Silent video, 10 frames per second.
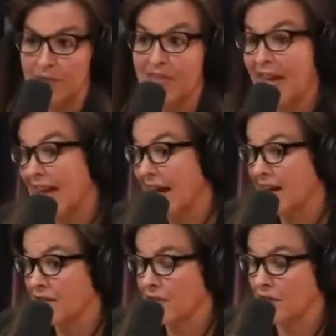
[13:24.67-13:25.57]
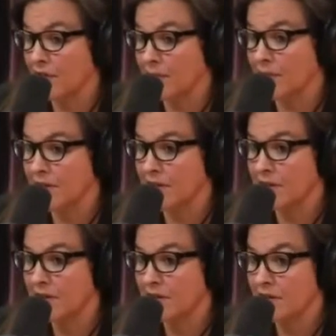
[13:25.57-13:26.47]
but they had it for a couple years.